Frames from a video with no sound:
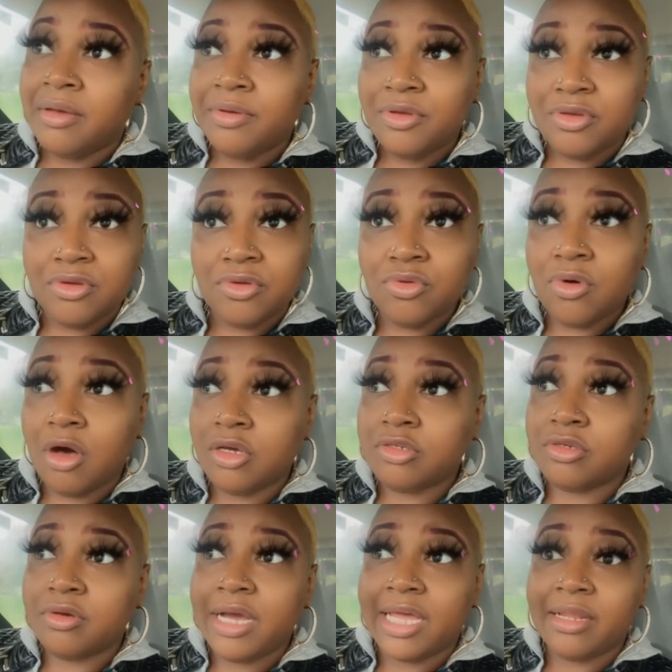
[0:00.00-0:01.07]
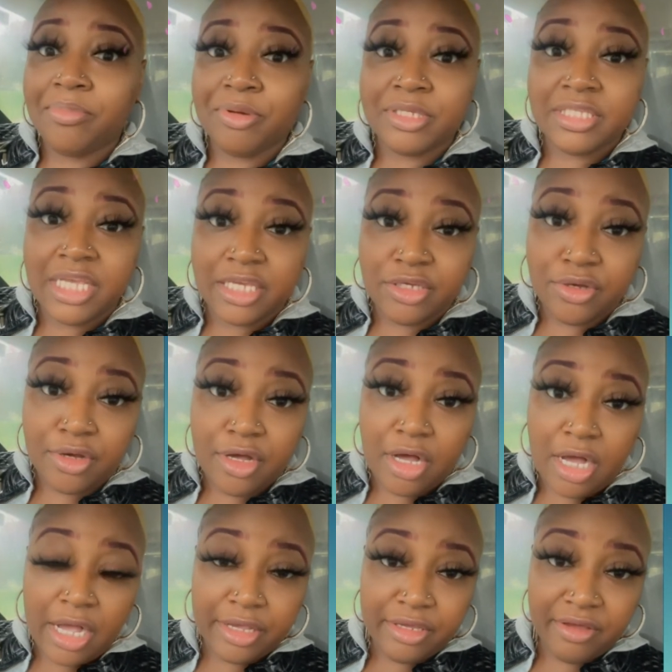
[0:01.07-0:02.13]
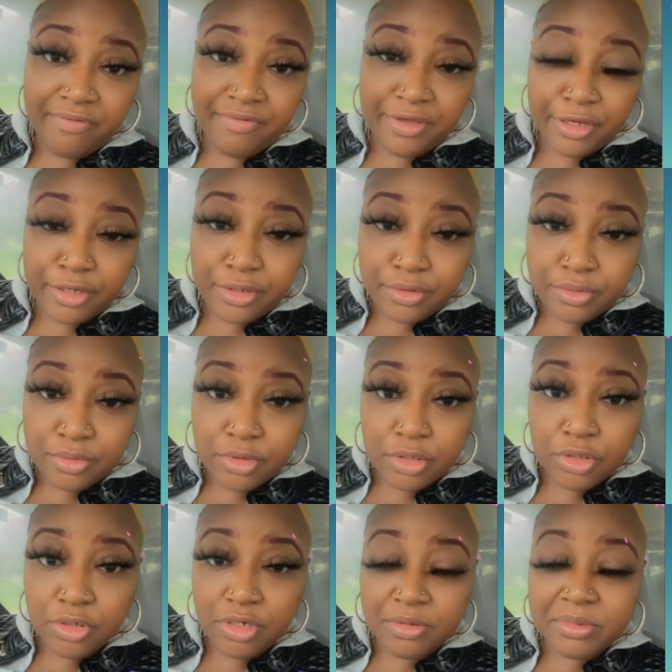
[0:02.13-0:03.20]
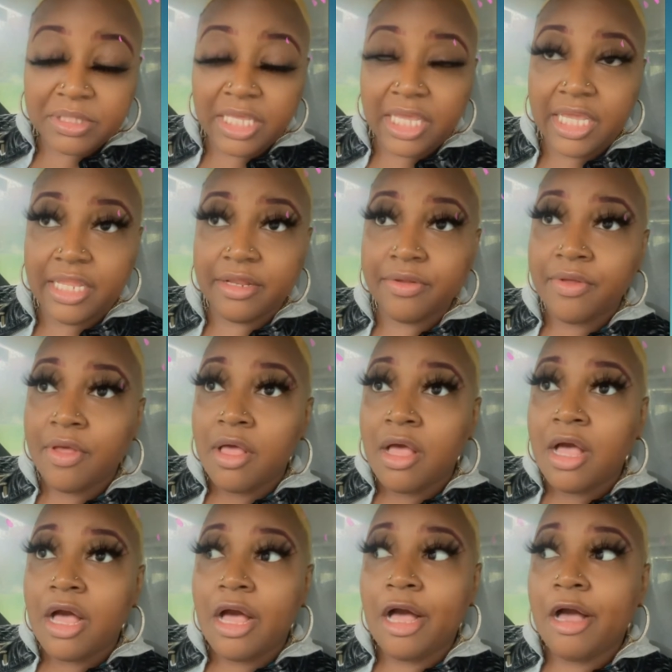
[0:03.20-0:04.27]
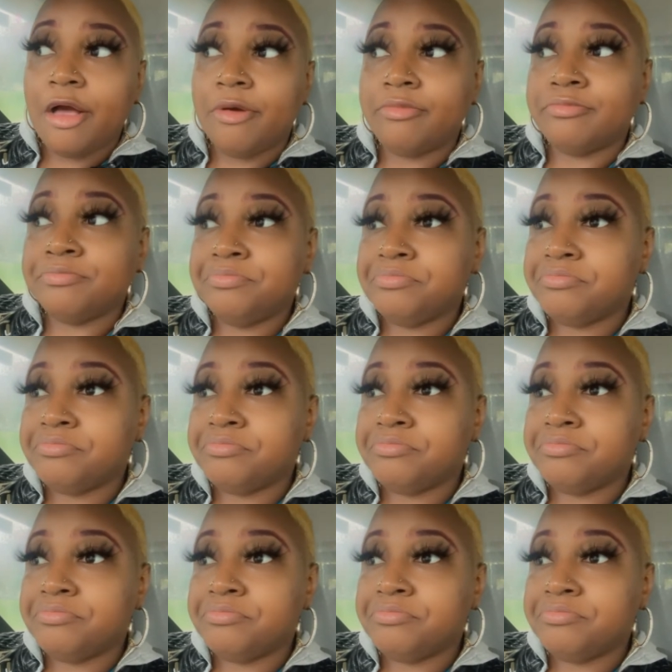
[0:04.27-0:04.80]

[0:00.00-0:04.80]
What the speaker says: you also gotta protect your car, your vehicle. You know what I'm saying? I'm